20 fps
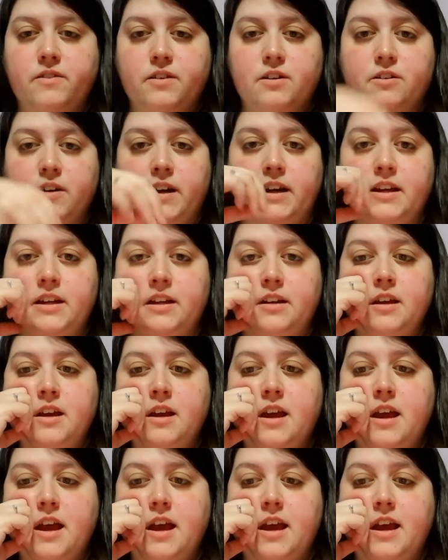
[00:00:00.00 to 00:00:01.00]
crated,
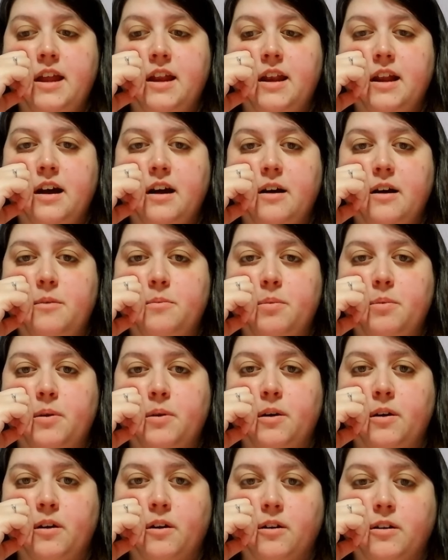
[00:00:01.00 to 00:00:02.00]
and
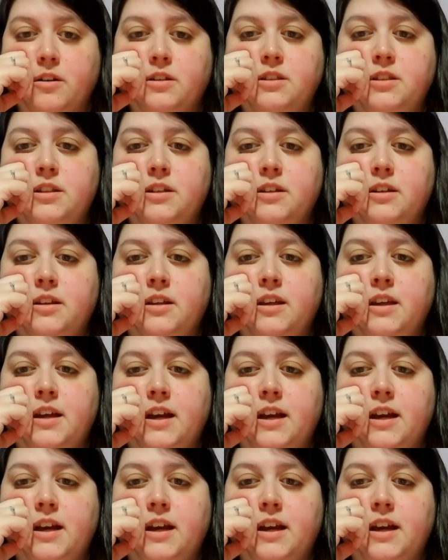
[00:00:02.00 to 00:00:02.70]
personally,